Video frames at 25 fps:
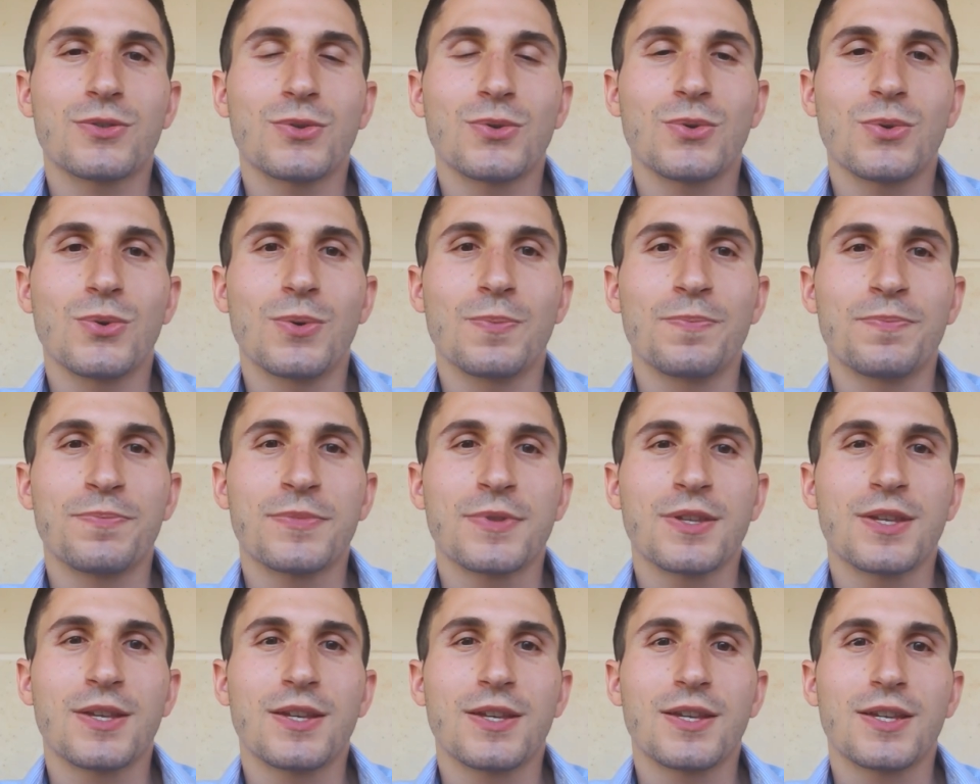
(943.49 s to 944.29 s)
to
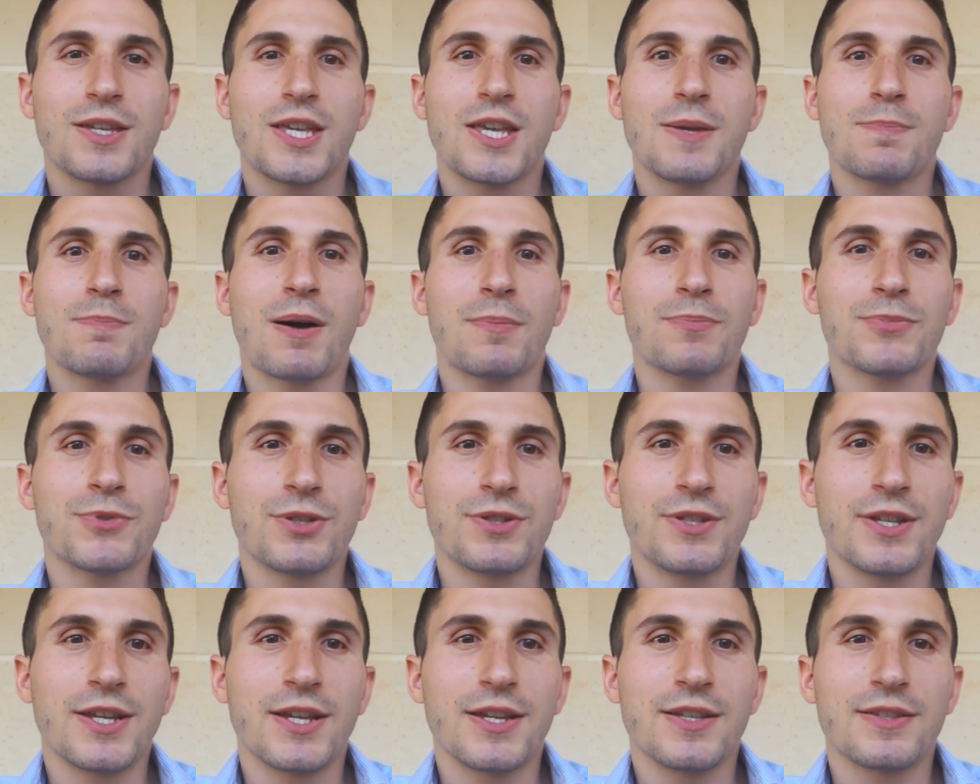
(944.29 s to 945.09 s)
keep up to
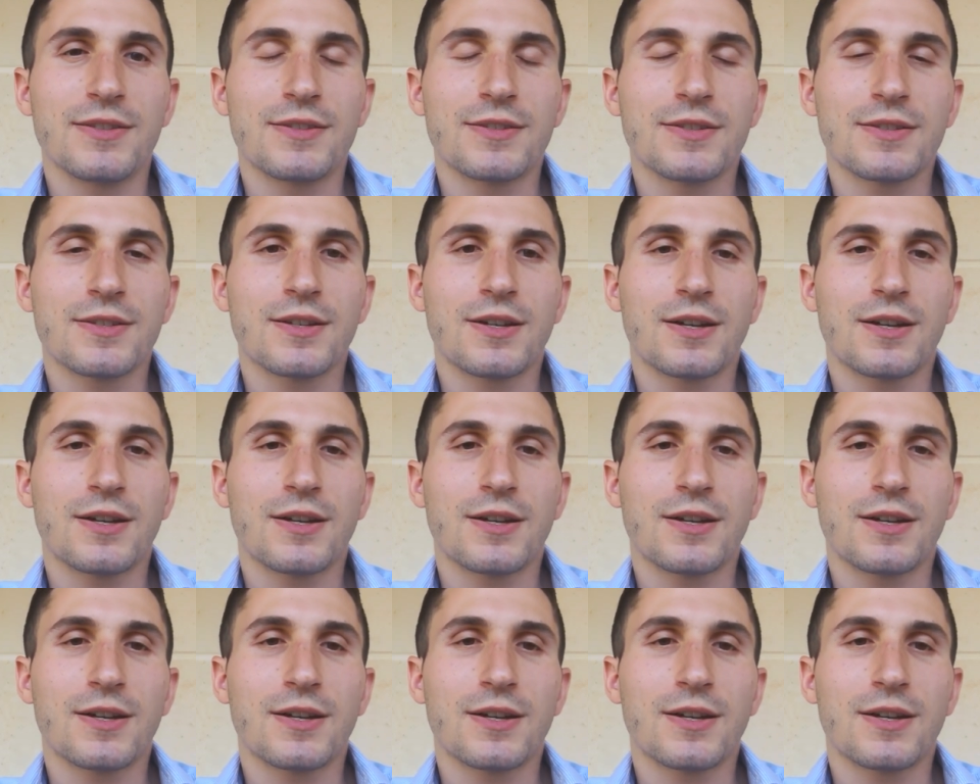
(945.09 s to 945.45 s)
date